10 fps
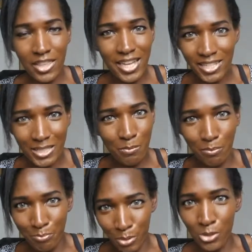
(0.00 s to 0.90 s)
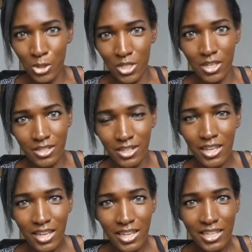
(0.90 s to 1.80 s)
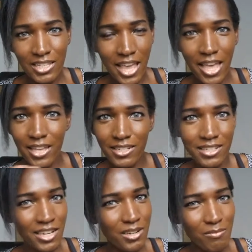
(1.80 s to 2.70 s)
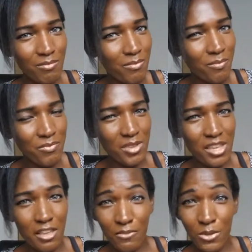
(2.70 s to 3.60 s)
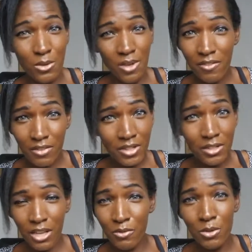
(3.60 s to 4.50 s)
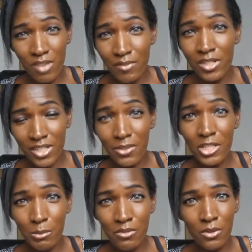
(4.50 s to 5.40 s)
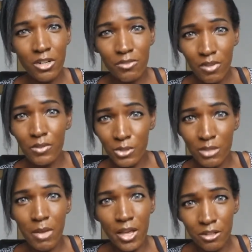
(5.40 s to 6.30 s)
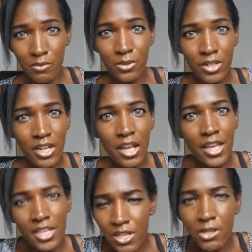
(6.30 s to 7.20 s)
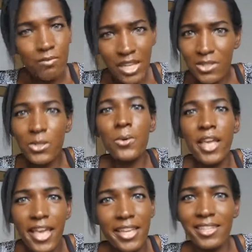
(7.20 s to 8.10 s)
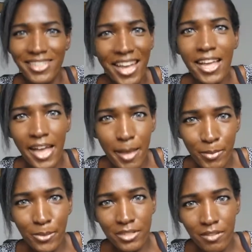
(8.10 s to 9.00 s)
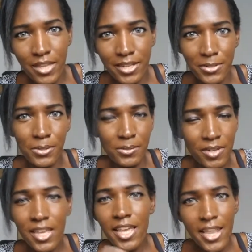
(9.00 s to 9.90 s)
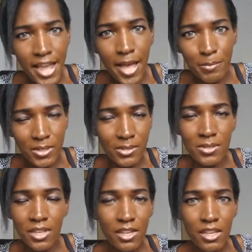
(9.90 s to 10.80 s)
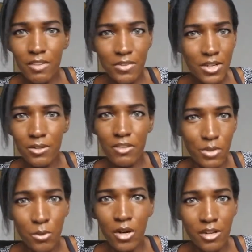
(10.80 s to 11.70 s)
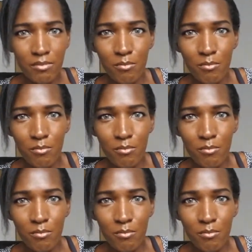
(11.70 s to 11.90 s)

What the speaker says: That's bullshit. And if you've ever done this before, if you've ever smiled for a guy, you know, that's okay. I'm guilty of that too. It happens. If you aren't